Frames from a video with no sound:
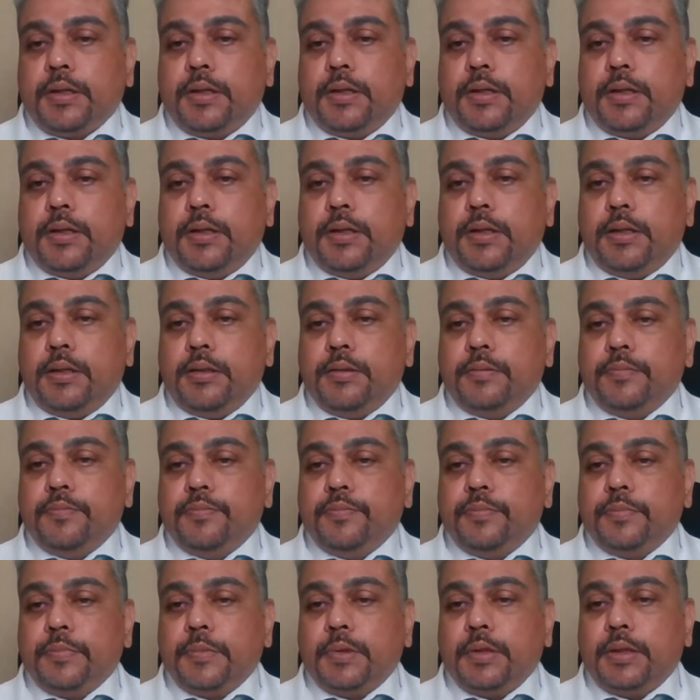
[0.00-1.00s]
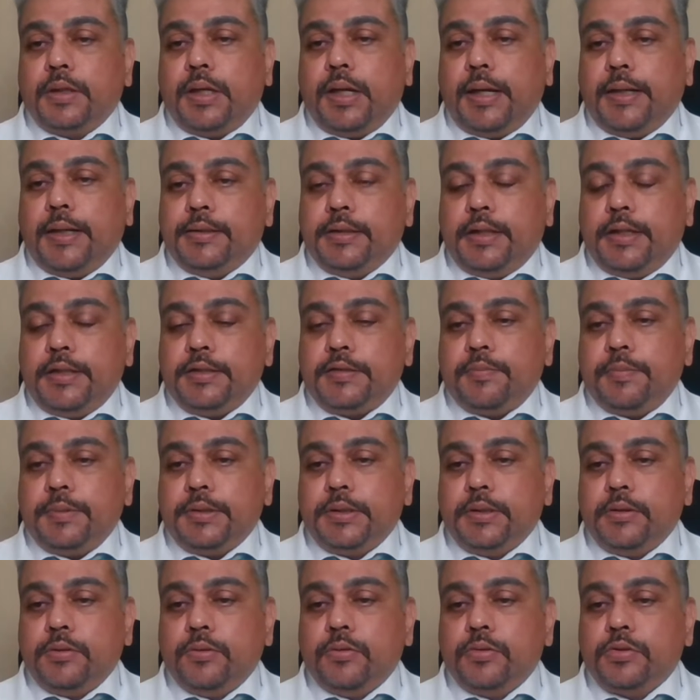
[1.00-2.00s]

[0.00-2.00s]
Ideally speaking,